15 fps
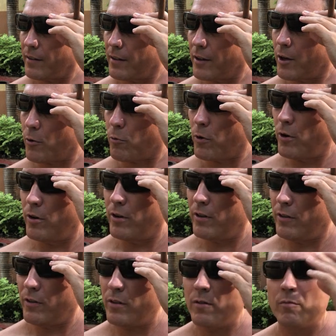
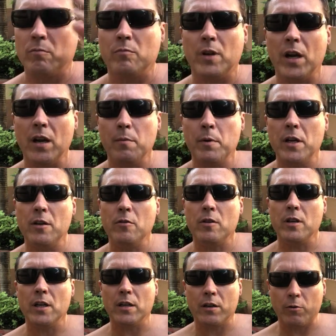Coronas? Yeah, man, you
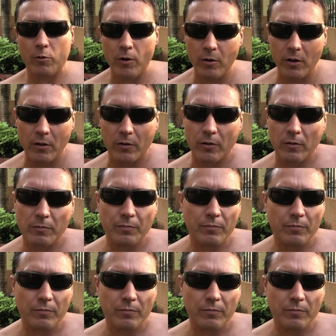can get Coronas.